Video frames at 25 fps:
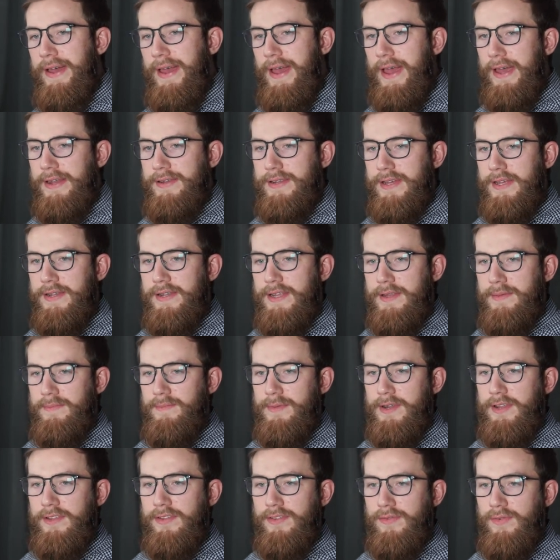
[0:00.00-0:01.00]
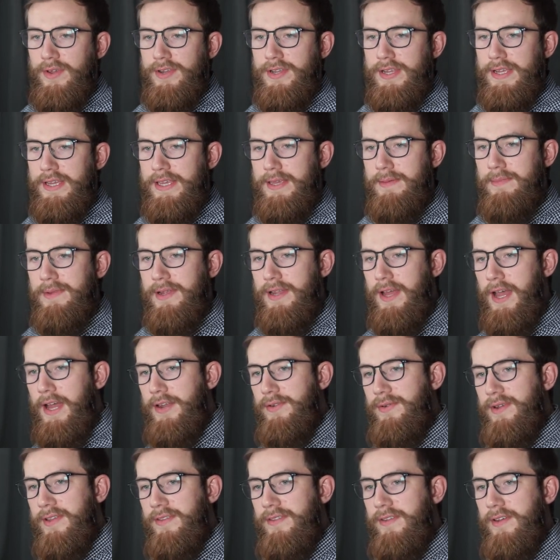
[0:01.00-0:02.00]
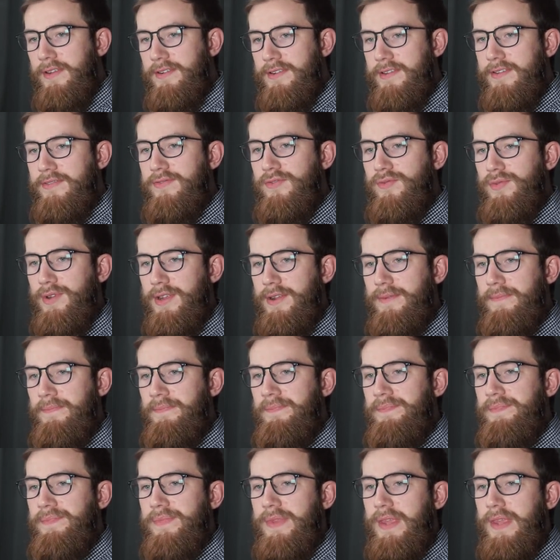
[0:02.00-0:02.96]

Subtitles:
and an administrator email address on this screen.